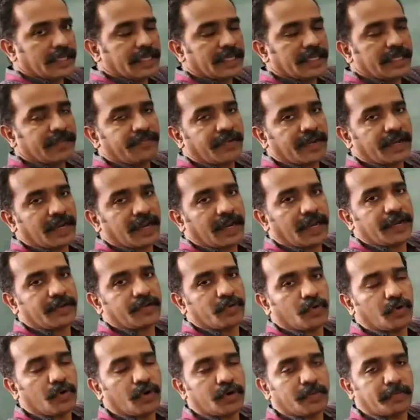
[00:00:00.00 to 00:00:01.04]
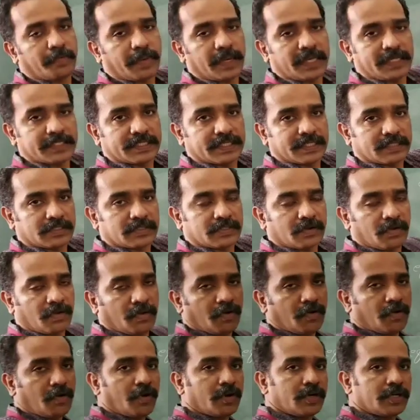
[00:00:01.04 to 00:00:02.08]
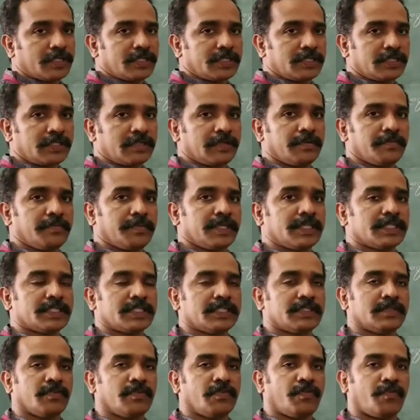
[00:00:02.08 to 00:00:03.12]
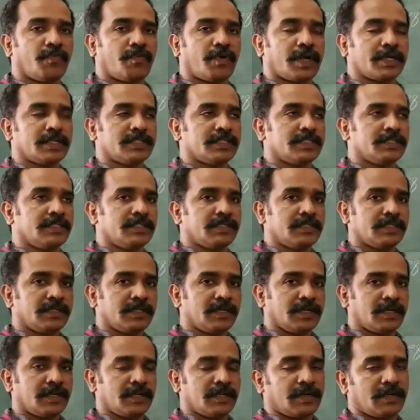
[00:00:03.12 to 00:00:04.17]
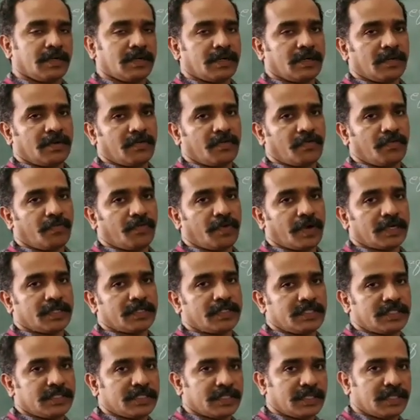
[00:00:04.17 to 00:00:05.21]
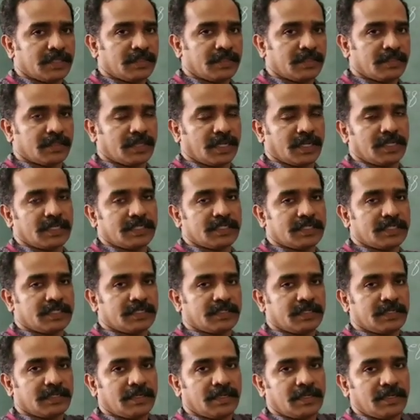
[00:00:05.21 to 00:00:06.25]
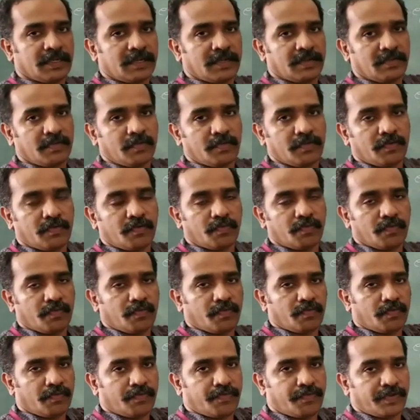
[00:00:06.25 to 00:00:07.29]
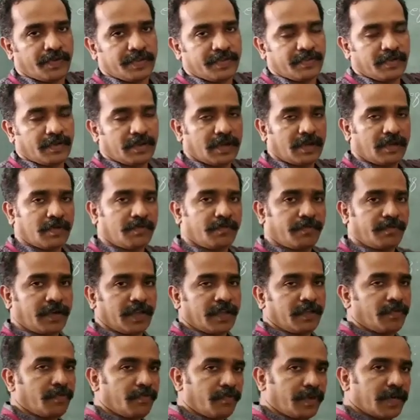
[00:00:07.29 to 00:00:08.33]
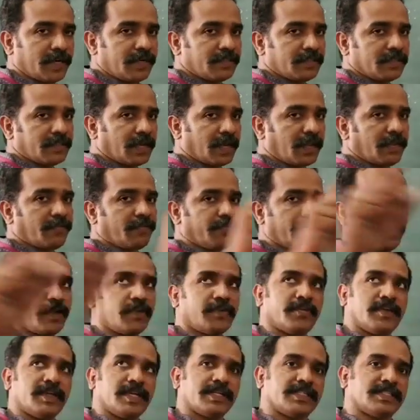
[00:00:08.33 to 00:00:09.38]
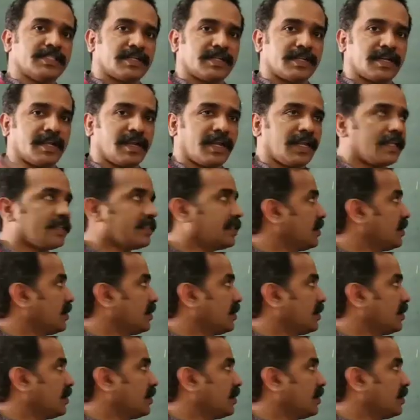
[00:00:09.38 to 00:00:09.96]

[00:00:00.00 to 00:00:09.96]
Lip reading: even and odd places. Odd means 1, 1s, 3s, 5, 1, 3, 5, etc. like